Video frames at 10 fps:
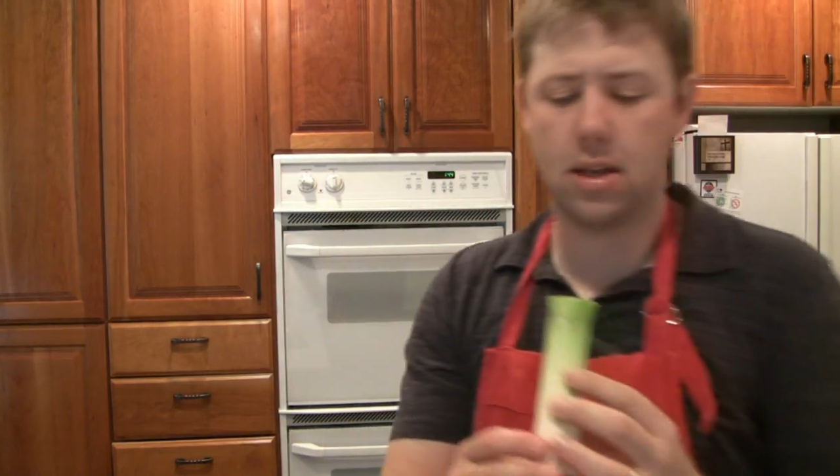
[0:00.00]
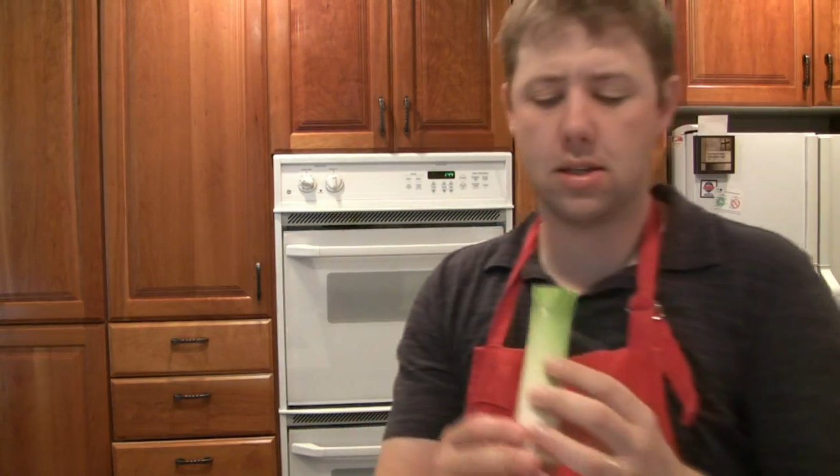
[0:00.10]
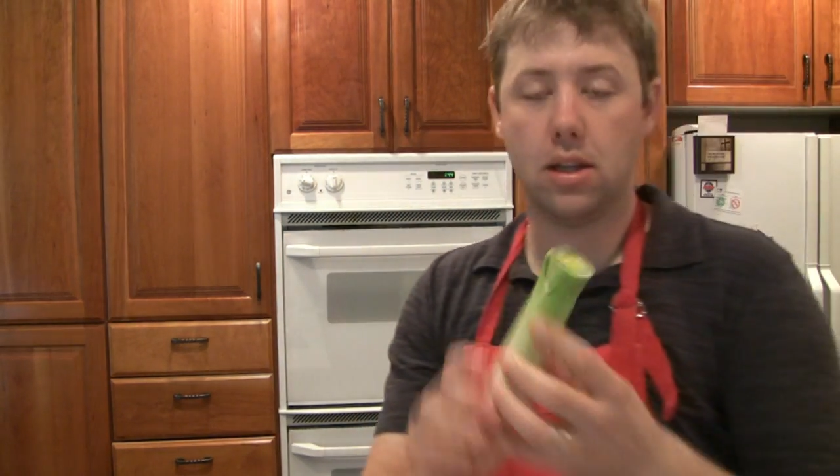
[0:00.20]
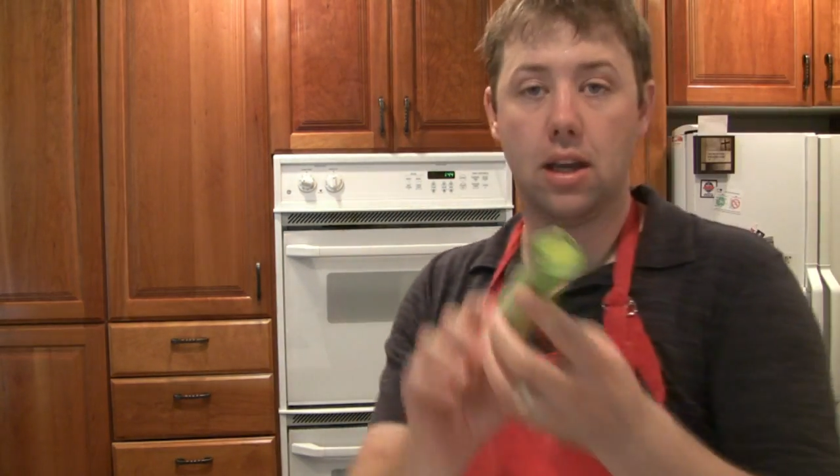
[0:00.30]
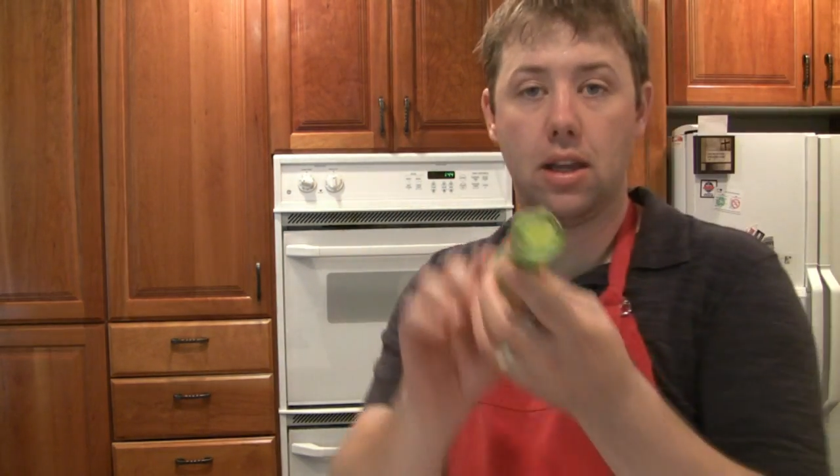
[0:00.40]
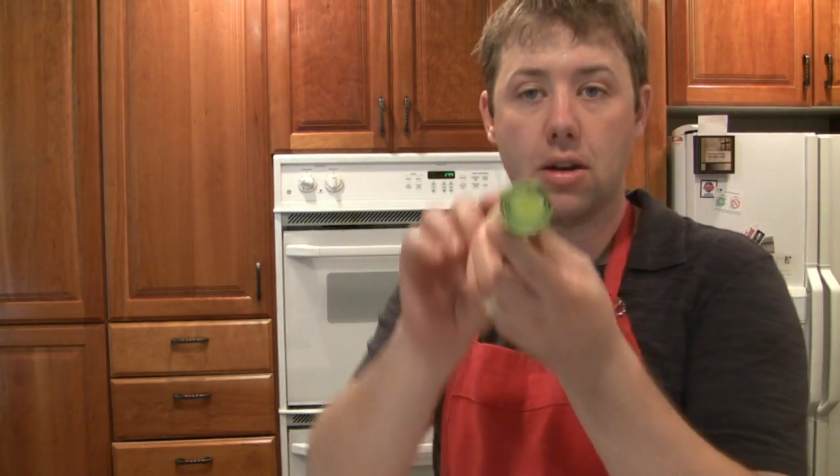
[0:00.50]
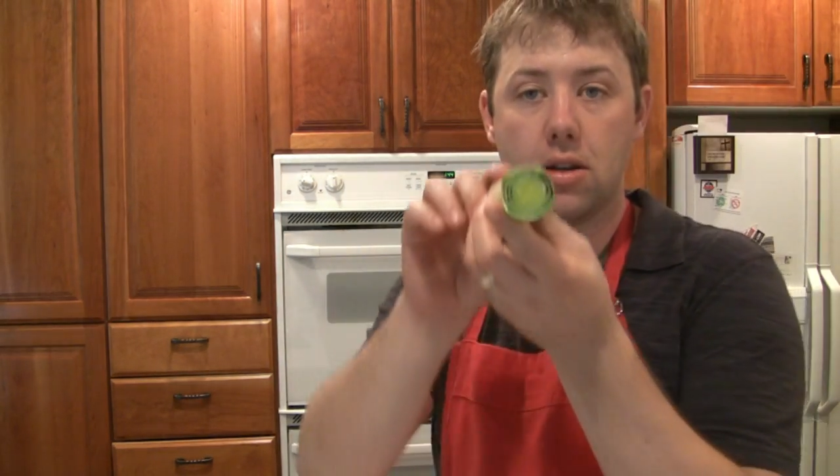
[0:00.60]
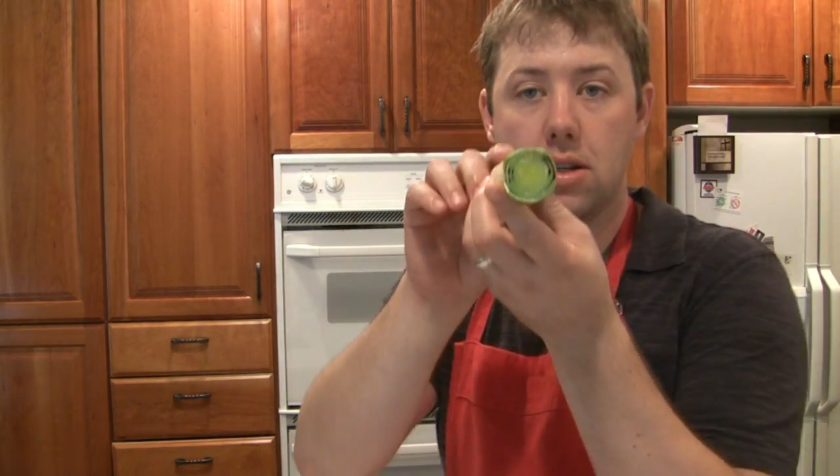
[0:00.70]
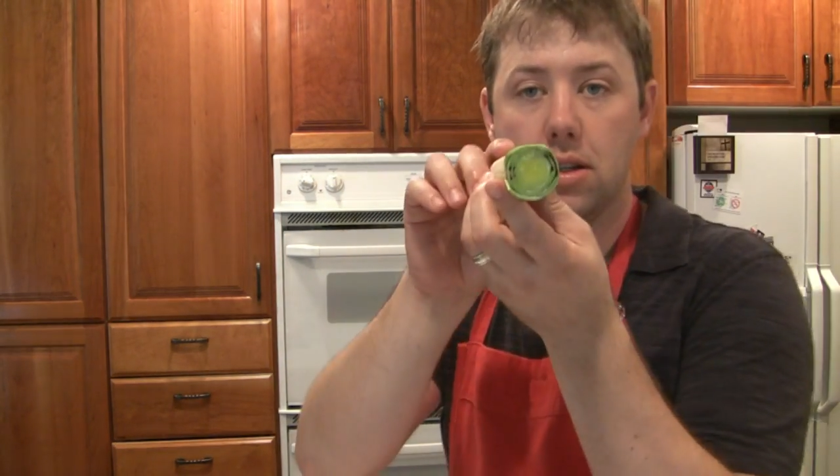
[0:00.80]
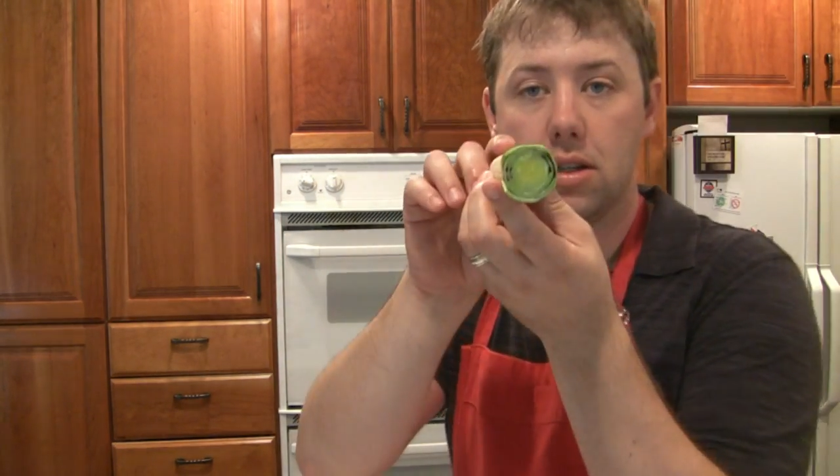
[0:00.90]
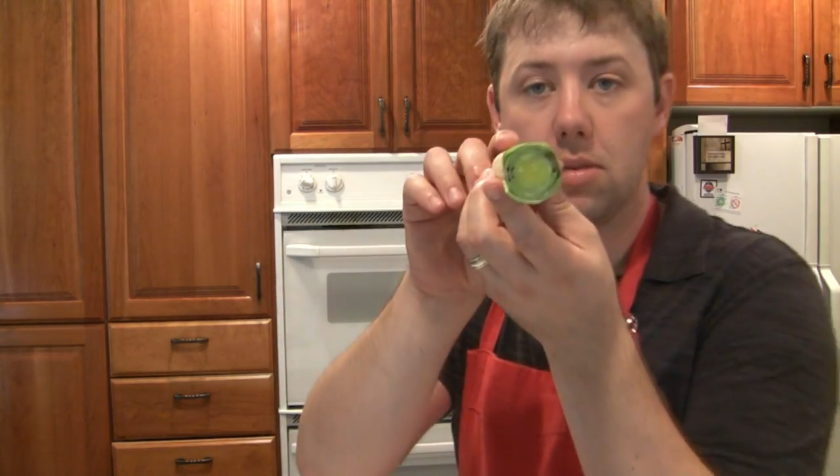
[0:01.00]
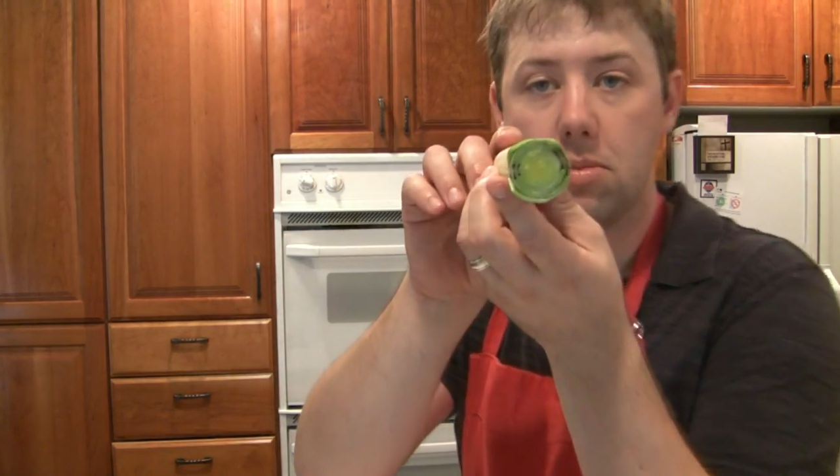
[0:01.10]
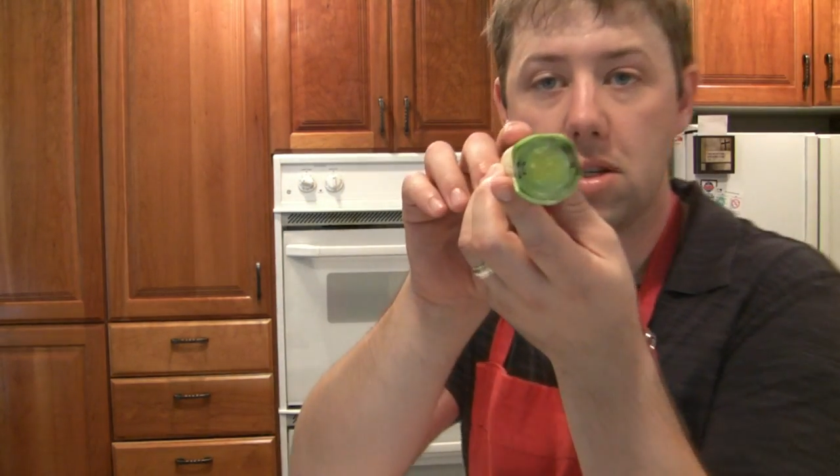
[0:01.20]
this leek, there's still some